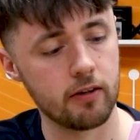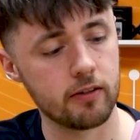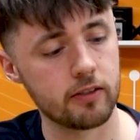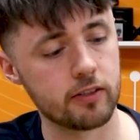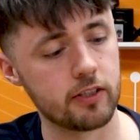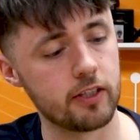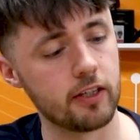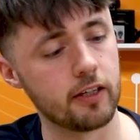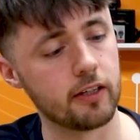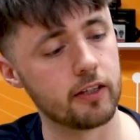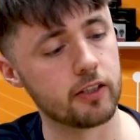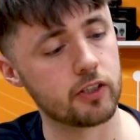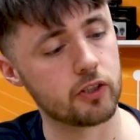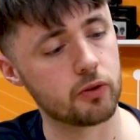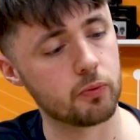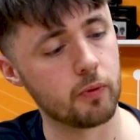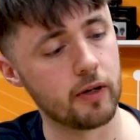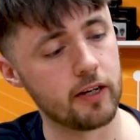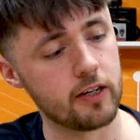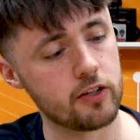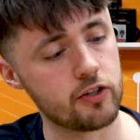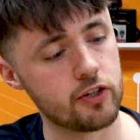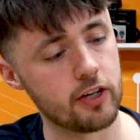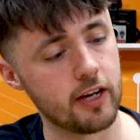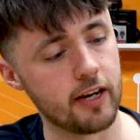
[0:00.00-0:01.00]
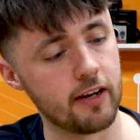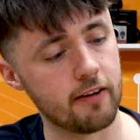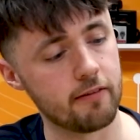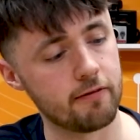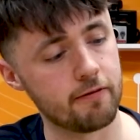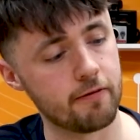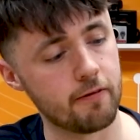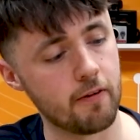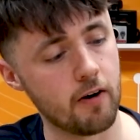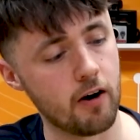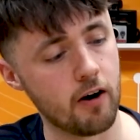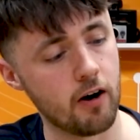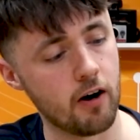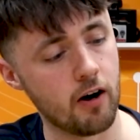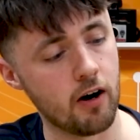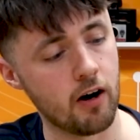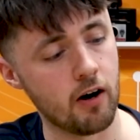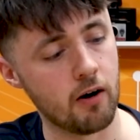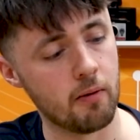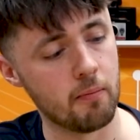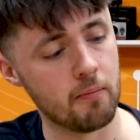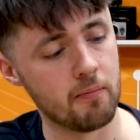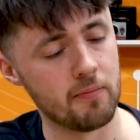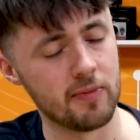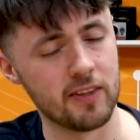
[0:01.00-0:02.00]
so you're going to switch it
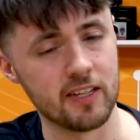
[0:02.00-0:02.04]
from,